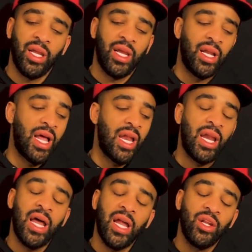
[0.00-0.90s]
Yeah,
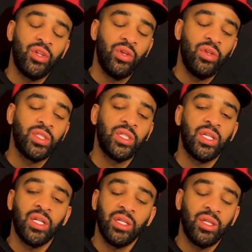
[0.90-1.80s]
a lot of dudes,
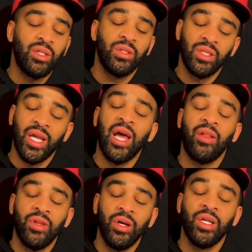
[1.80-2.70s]
and they got
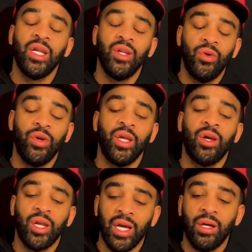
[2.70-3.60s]
off the hook. They know who they
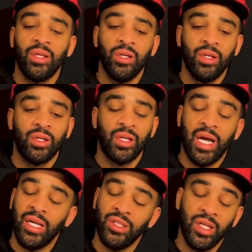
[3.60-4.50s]
are. They got off the hook.
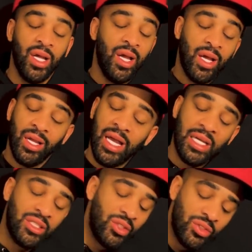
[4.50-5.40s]
A
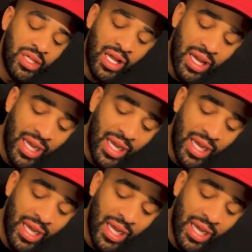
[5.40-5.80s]
lot of dudes not